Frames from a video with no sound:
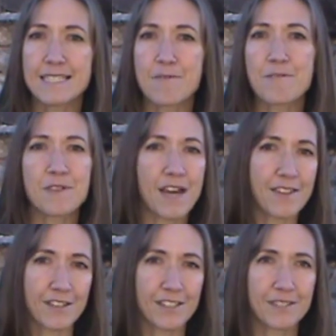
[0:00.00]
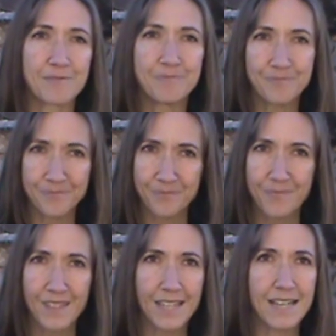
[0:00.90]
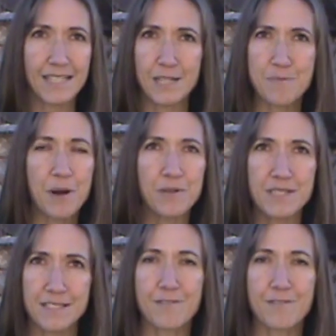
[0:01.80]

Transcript: Some of the other components,